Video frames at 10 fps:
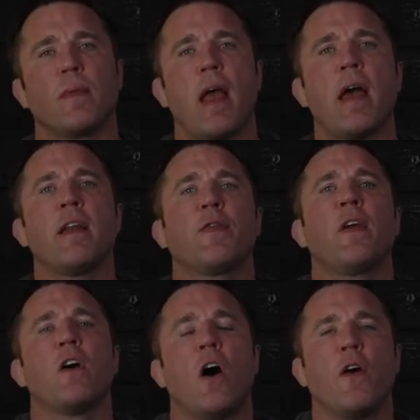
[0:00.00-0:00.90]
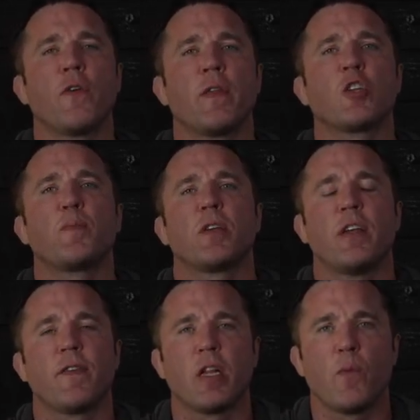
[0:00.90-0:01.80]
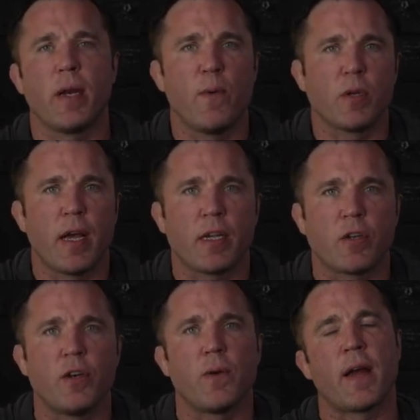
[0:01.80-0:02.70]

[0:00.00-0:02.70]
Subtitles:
anything other than specifically what he was asked to do?